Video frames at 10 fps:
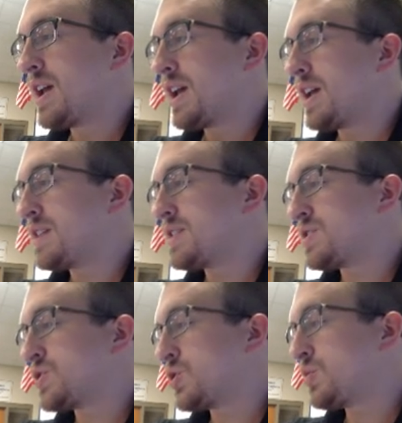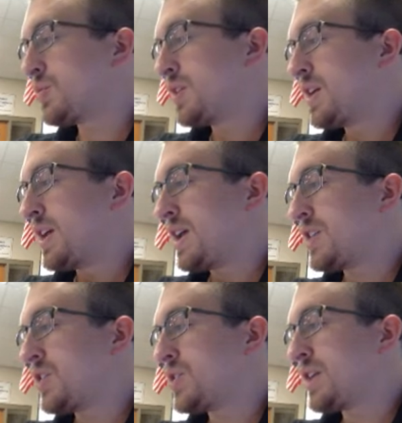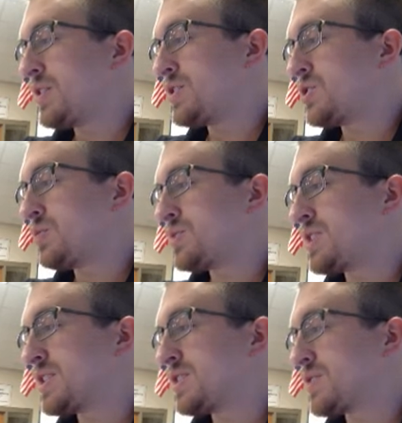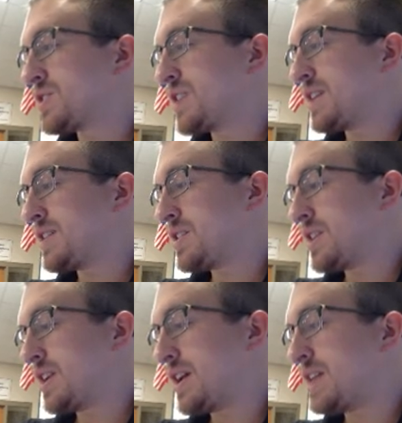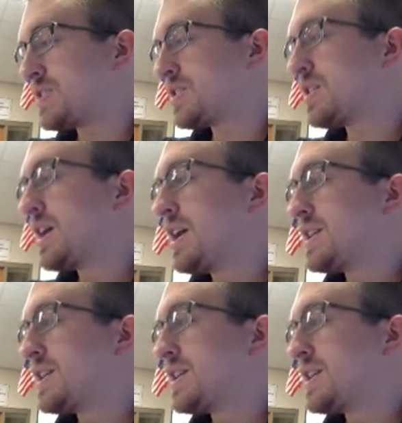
hit zoom and go down to zoom 6 for standard and hit enter